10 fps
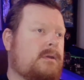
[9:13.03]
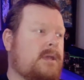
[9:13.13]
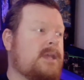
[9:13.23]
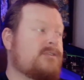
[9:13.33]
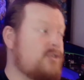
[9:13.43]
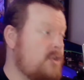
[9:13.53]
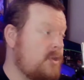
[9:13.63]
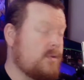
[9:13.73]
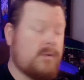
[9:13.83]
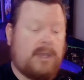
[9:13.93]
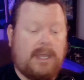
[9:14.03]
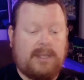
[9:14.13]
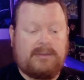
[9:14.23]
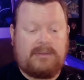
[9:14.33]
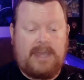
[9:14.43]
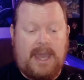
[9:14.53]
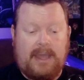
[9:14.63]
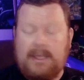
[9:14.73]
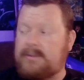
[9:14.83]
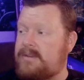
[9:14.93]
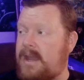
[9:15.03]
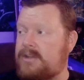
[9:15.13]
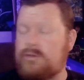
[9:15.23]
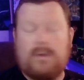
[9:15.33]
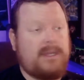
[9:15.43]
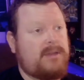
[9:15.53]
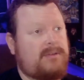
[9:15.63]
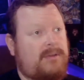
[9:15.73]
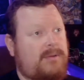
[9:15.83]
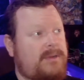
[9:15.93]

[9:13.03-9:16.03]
It's new. It's not 20 years old. It